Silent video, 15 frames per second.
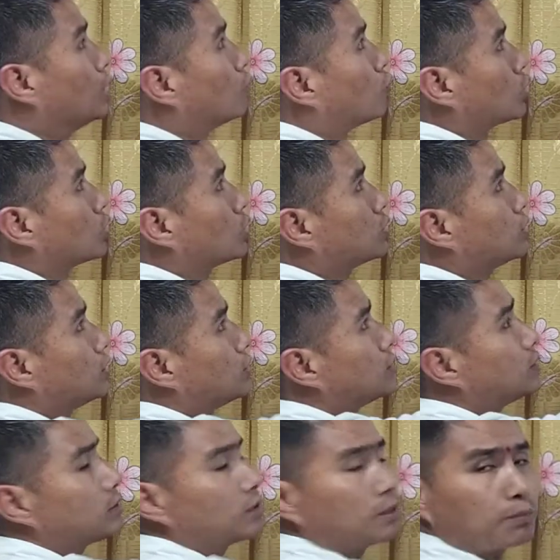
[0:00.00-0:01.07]
photosynthesis
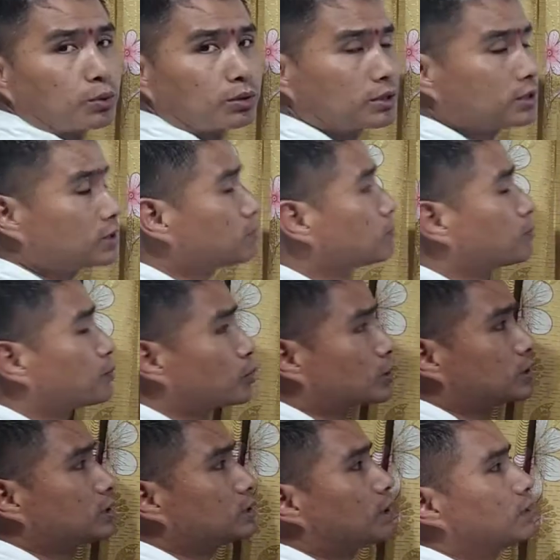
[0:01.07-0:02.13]
is a process
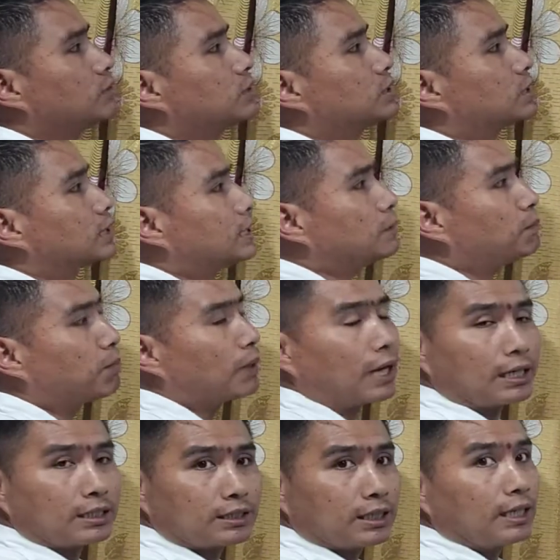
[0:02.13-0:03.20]
by which green
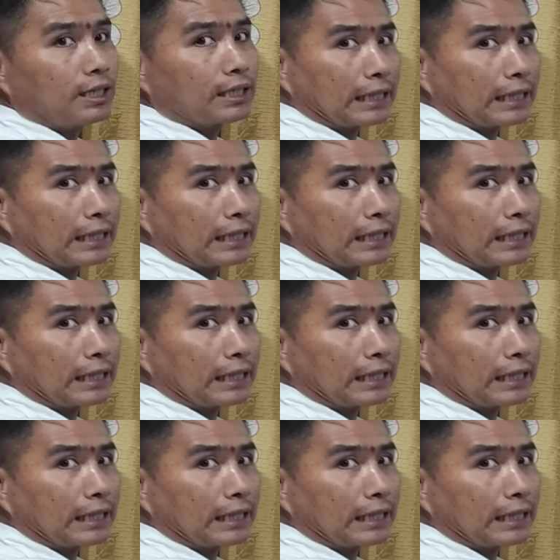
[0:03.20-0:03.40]
plants